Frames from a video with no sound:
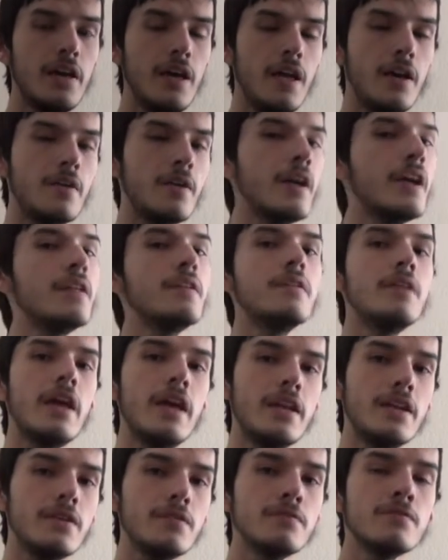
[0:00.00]
internet
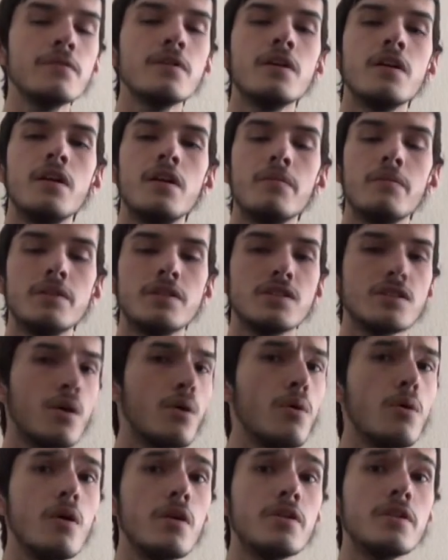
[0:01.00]
native, which is a
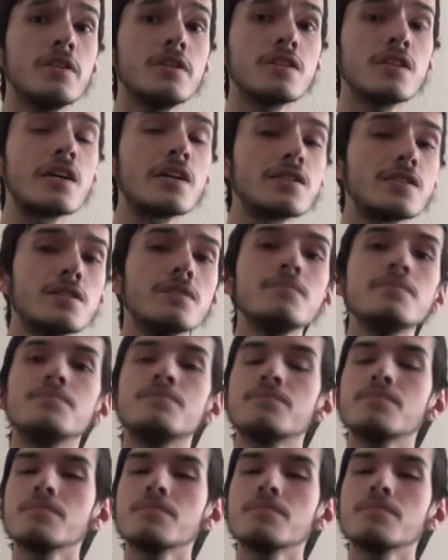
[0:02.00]
whole other discussion.